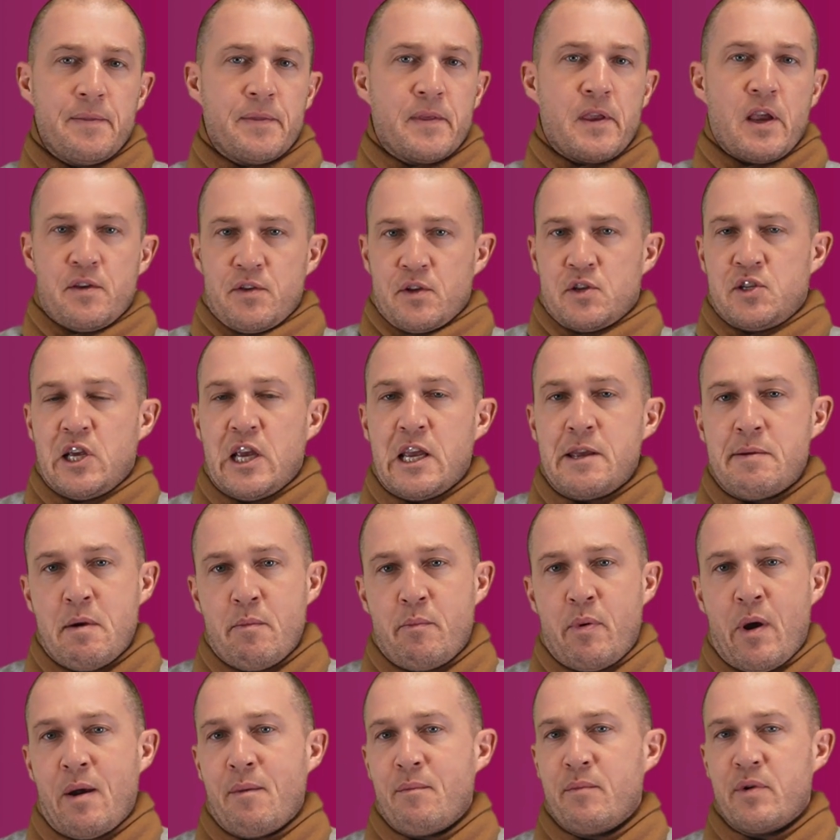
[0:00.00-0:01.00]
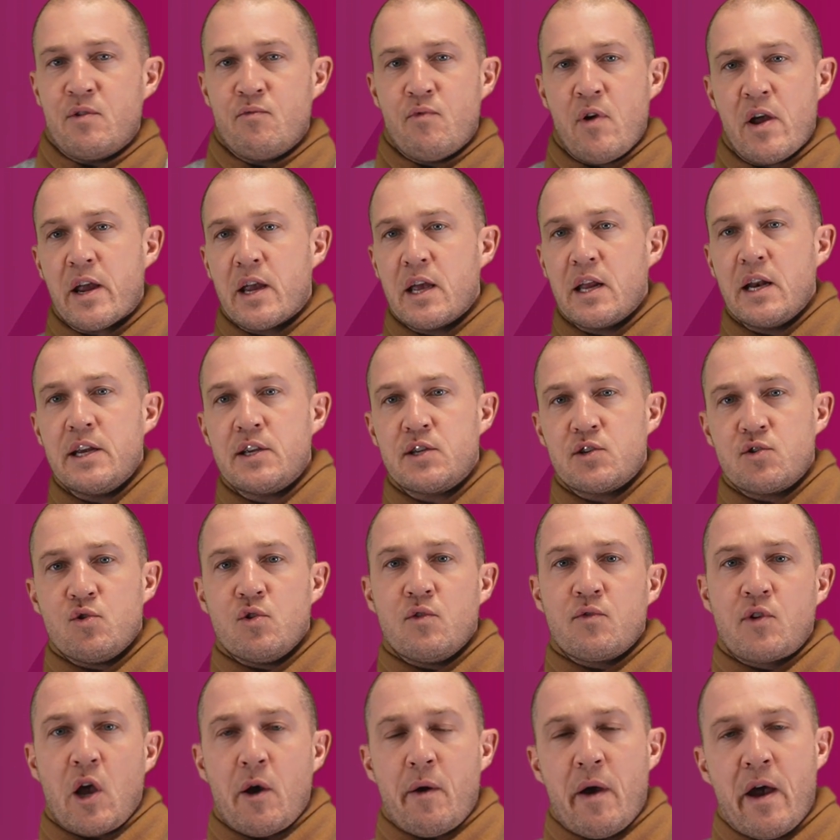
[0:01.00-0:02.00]
Yeah, the team at Banbury regularly
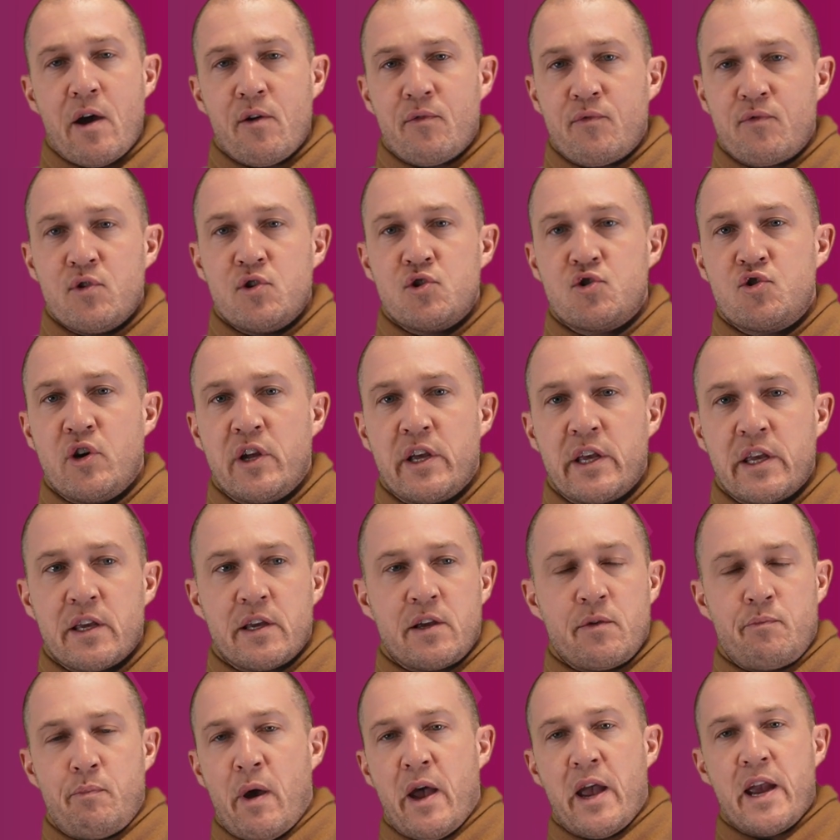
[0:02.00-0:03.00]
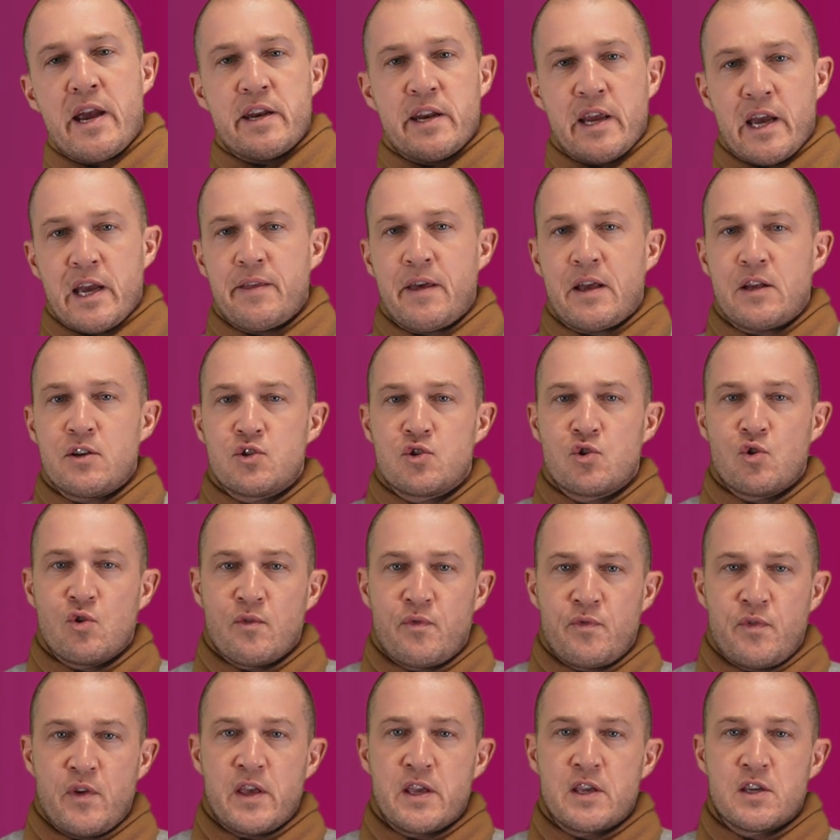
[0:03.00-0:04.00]
sort of go out for a drink, payday, that
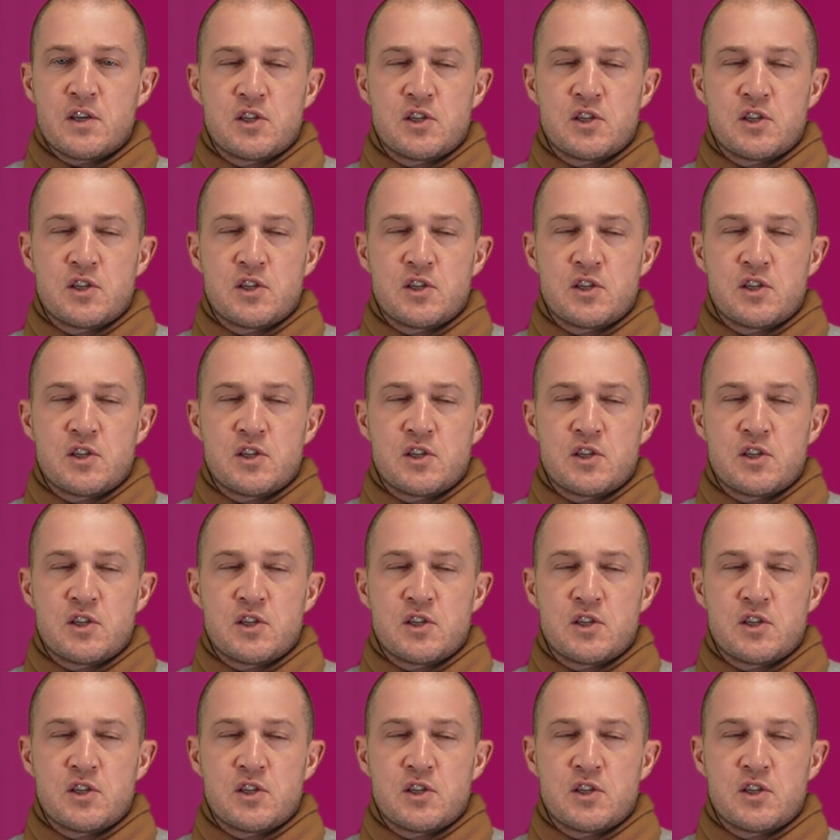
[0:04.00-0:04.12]
sort of thing.